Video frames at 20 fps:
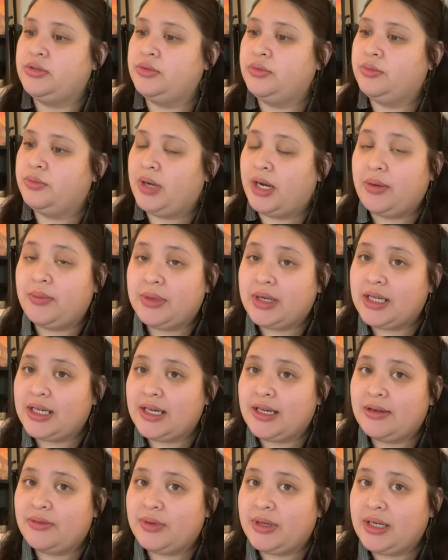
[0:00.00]
write what I
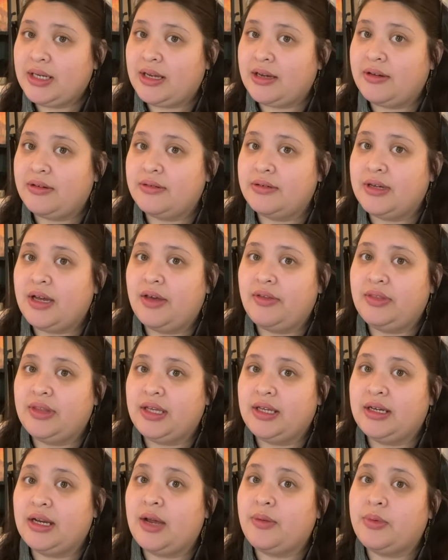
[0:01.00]
can right now, and
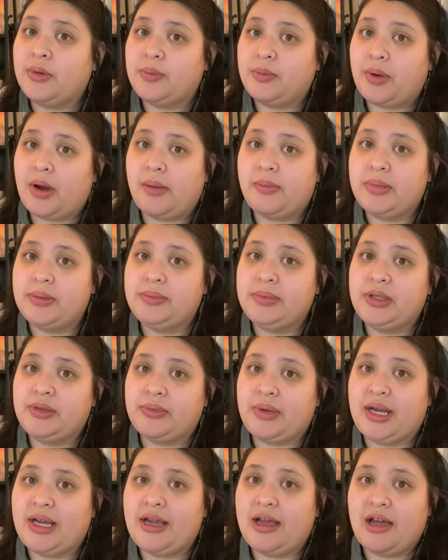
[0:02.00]
then I will probably
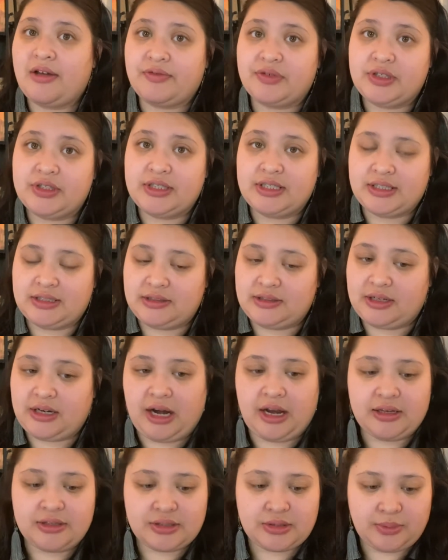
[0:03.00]
write after dinner
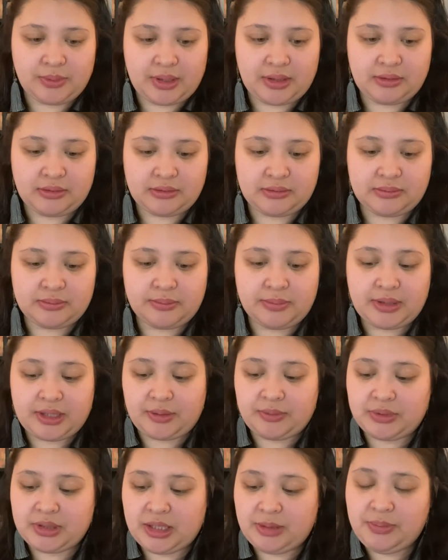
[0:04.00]
as well. But I
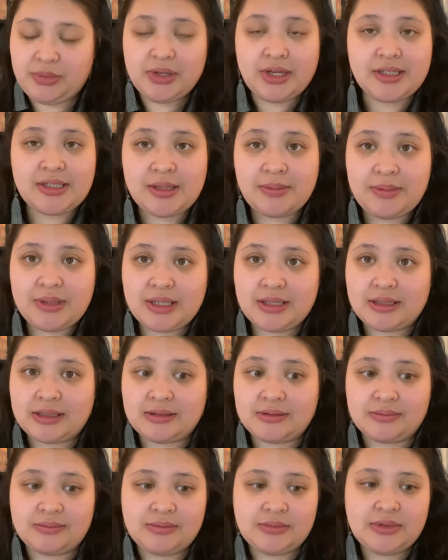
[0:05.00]
will keep you guys updated.
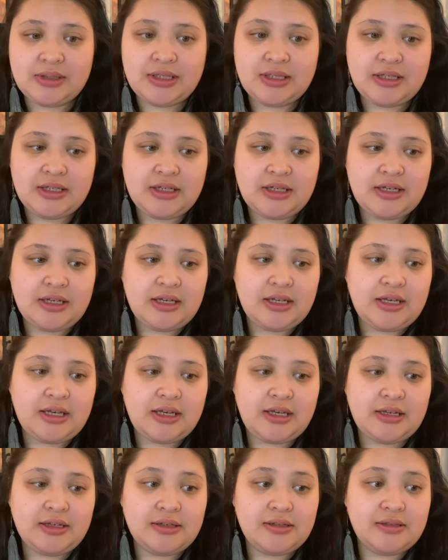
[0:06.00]

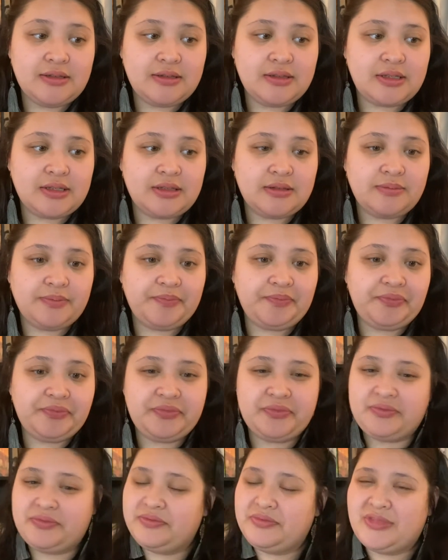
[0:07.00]
And
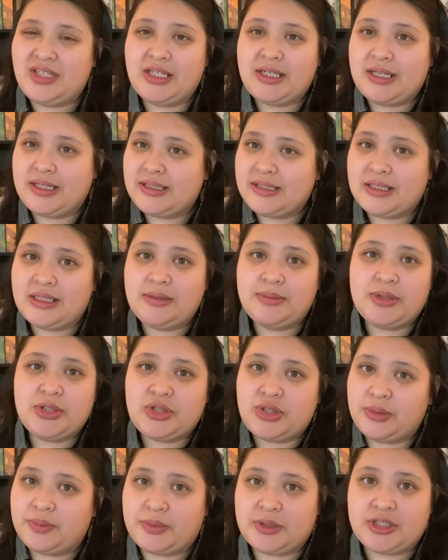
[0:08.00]
today's gonna be
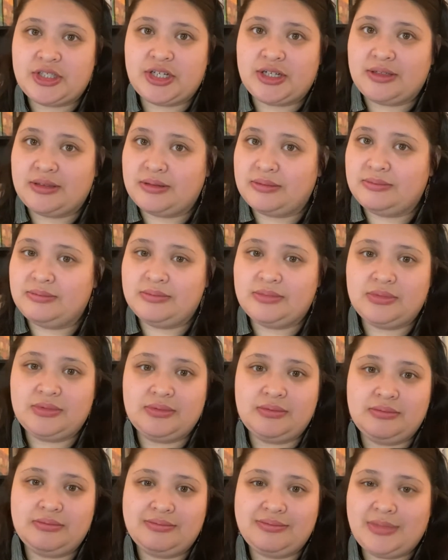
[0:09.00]
super chill.
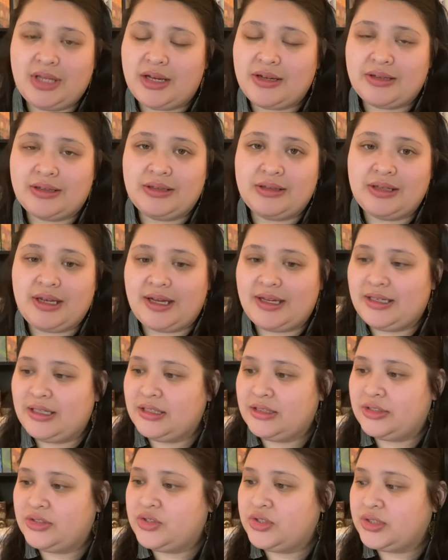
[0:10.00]
Not gonna lie,
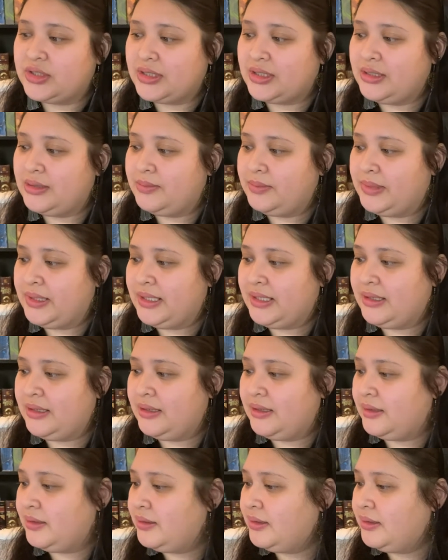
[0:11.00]
it's just gonna be